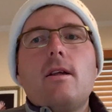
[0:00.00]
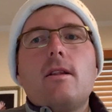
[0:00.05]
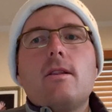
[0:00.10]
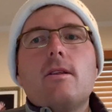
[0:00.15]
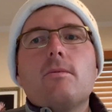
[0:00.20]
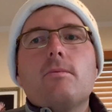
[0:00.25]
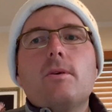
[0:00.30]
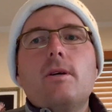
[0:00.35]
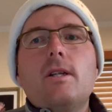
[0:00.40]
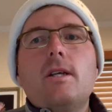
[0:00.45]

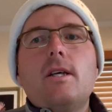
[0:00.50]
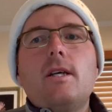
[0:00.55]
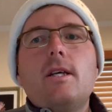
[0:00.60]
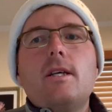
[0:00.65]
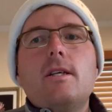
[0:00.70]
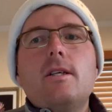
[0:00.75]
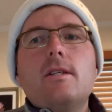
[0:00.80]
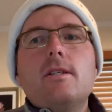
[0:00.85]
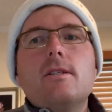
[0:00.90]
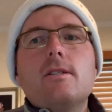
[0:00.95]
The winner
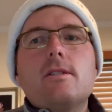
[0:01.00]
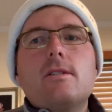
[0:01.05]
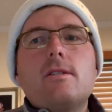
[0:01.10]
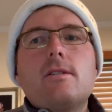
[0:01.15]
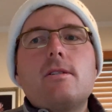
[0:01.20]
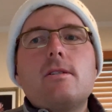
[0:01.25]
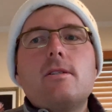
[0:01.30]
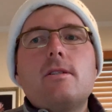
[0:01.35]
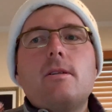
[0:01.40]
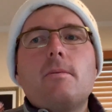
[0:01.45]

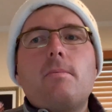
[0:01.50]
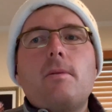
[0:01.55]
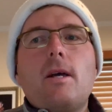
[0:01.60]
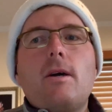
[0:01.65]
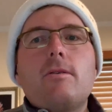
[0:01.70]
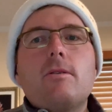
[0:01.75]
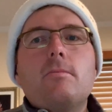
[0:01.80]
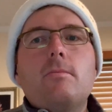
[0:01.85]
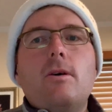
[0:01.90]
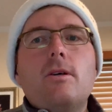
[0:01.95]
is the player
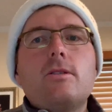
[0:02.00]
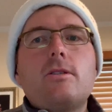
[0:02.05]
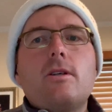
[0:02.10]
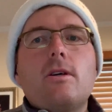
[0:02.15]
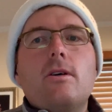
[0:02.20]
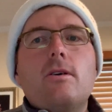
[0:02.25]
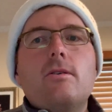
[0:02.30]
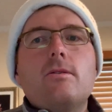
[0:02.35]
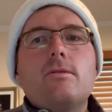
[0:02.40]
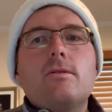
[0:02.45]
with the most
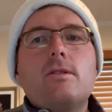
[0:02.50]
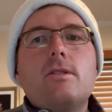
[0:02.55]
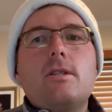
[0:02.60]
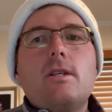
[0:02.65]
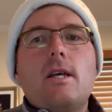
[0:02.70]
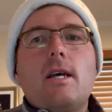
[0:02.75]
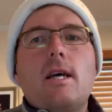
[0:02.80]
cones